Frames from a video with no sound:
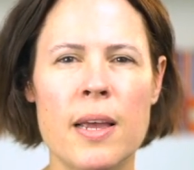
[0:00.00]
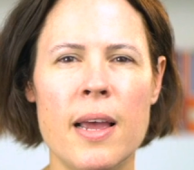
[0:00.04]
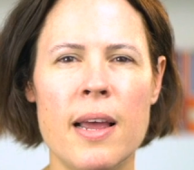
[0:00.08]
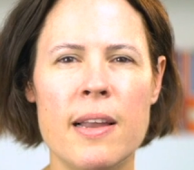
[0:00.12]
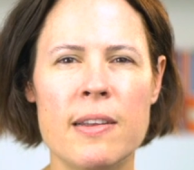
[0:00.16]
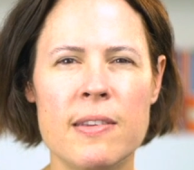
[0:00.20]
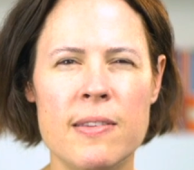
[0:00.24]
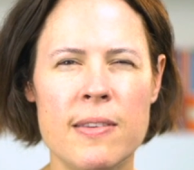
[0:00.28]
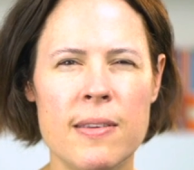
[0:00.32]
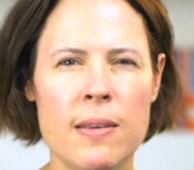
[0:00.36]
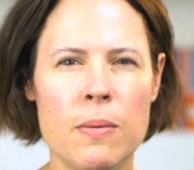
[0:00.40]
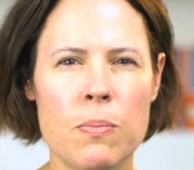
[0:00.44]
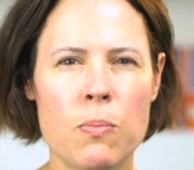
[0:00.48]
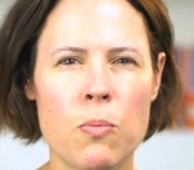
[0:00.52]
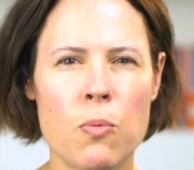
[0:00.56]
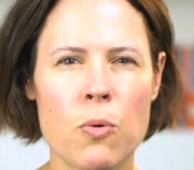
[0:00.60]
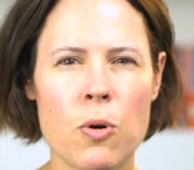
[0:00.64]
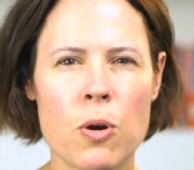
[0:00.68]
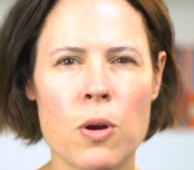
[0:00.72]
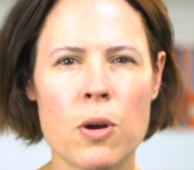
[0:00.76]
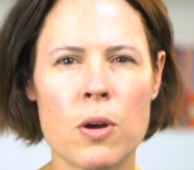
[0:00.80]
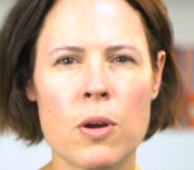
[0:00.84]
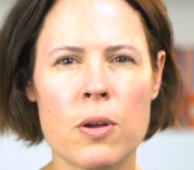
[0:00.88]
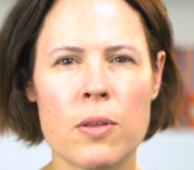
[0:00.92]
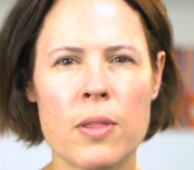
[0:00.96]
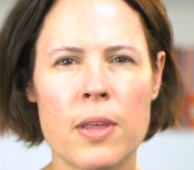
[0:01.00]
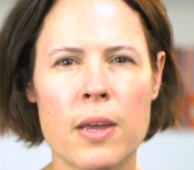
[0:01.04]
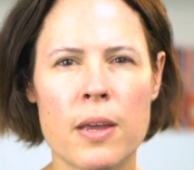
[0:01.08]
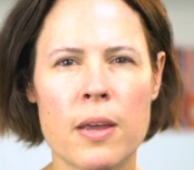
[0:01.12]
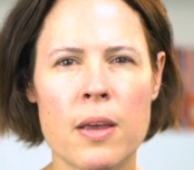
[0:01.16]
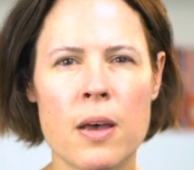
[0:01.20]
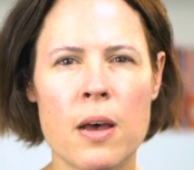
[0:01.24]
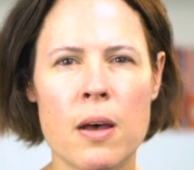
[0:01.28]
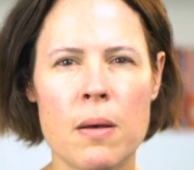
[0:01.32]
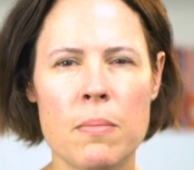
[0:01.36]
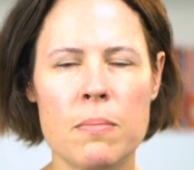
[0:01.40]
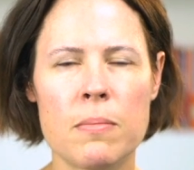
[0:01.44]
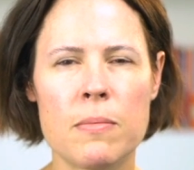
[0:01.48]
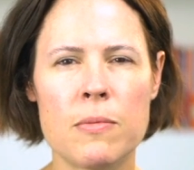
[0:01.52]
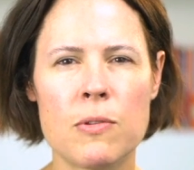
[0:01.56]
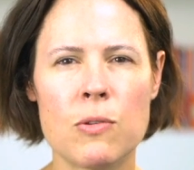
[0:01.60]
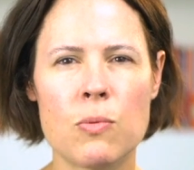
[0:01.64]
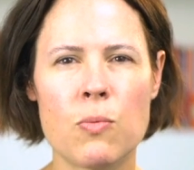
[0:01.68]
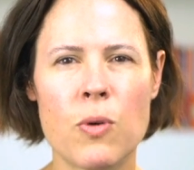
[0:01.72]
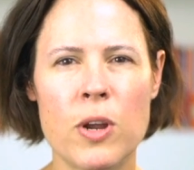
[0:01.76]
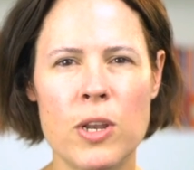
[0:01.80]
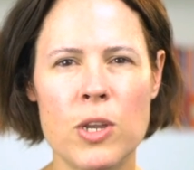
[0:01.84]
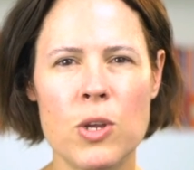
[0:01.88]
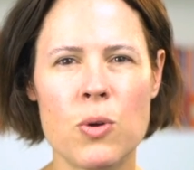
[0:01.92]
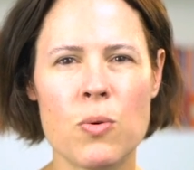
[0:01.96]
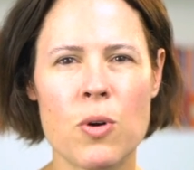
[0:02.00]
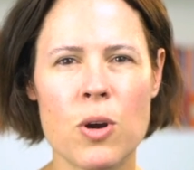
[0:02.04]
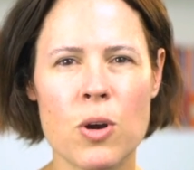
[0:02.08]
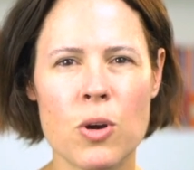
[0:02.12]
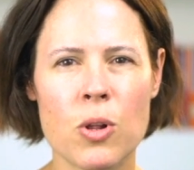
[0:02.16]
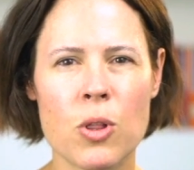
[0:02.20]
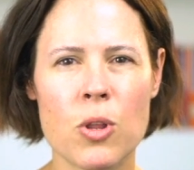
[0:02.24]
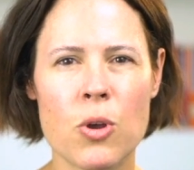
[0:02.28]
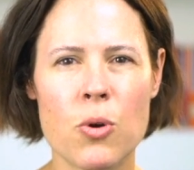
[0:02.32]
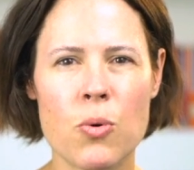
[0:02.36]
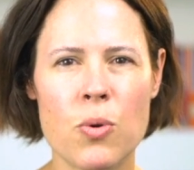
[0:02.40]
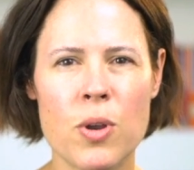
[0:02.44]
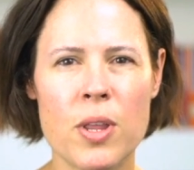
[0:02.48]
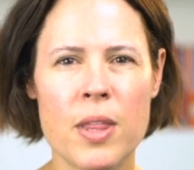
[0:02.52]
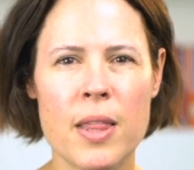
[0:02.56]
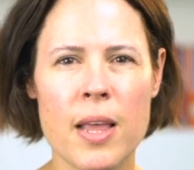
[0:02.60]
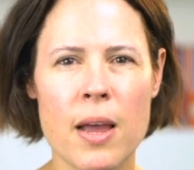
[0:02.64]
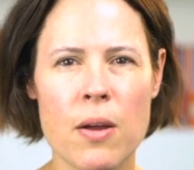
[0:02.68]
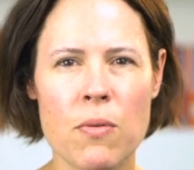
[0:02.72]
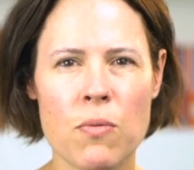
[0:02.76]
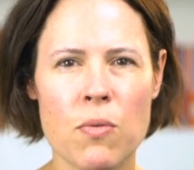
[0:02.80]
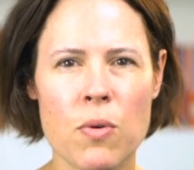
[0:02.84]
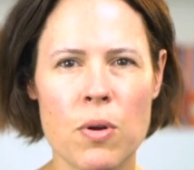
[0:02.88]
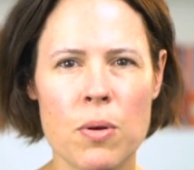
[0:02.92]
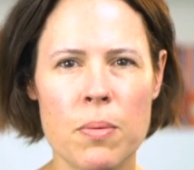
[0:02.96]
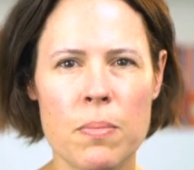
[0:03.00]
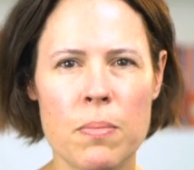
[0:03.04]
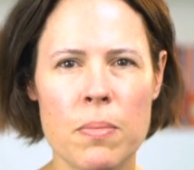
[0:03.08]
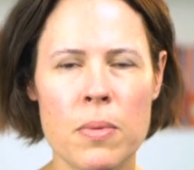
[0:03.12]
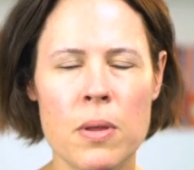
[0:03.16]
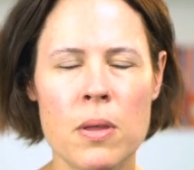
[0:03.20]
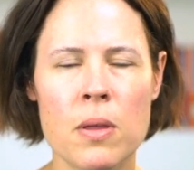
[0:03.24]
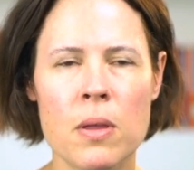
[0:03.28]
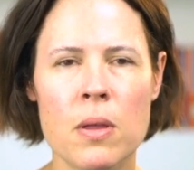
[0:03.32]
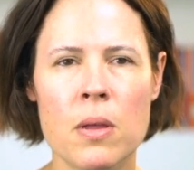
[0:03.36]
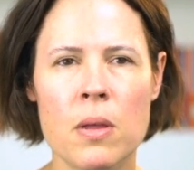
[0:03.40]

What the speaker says: and deep work that comes when you are alone in that room,